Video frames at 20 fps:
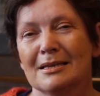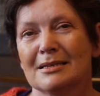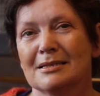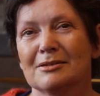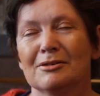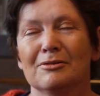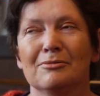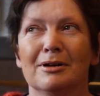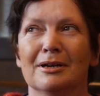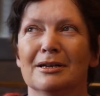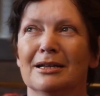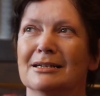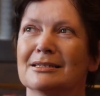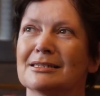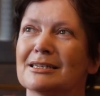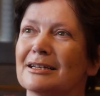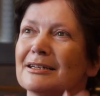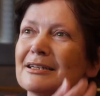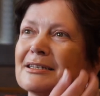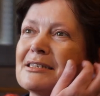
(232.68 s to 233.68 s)
So what
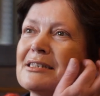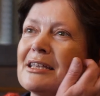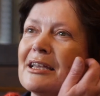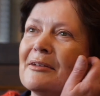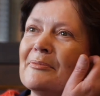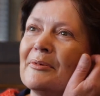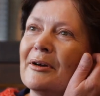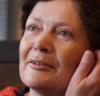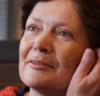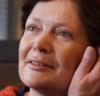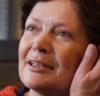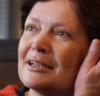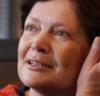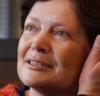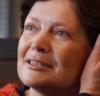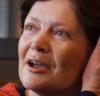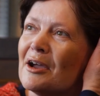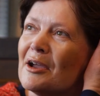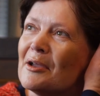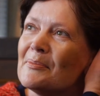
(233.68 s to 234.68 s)
else can I say about
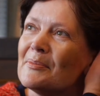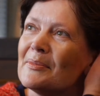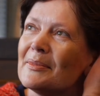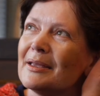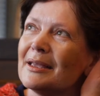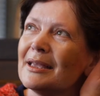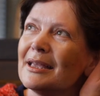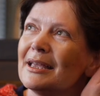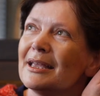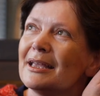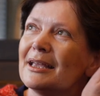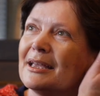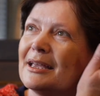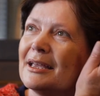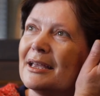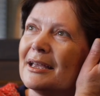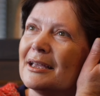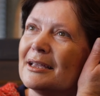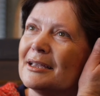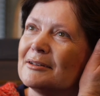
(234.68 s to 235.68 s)
that time?
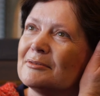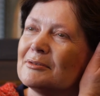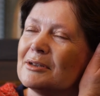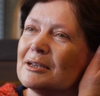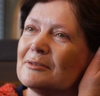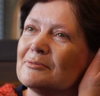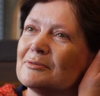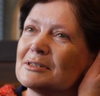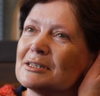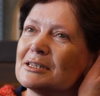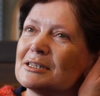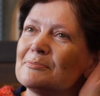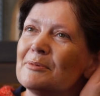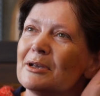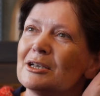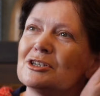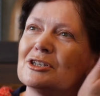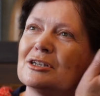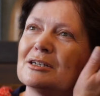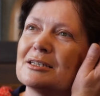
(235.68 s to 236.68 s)
It was a
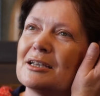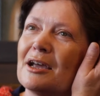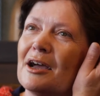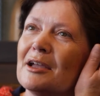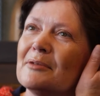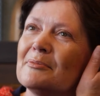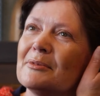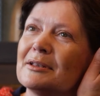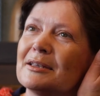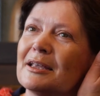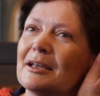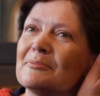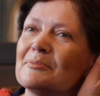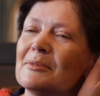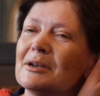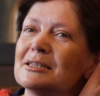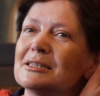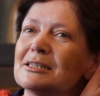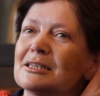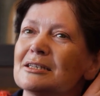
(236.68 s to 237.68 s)
special time in that
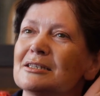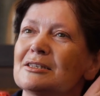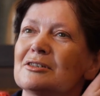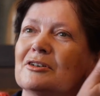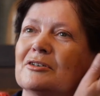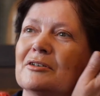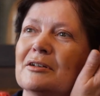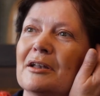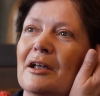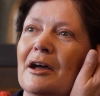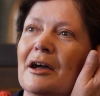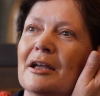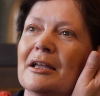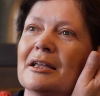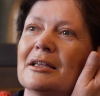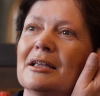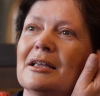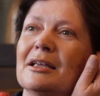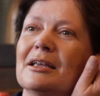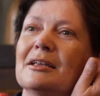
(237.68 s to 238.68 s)
my sister and
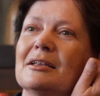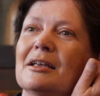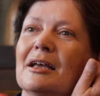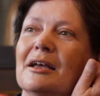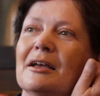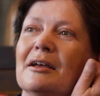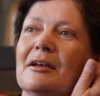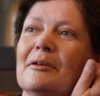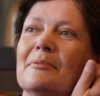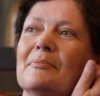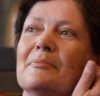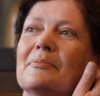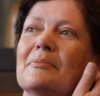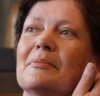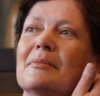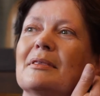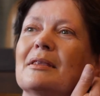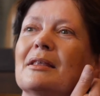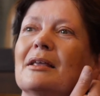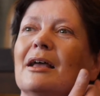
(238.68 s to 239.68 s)
I
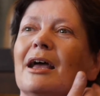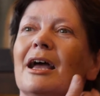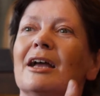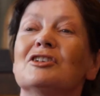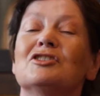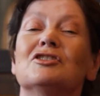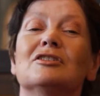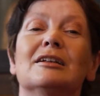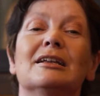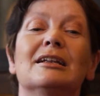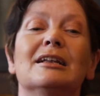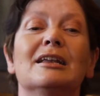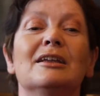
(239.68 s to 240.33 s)
actually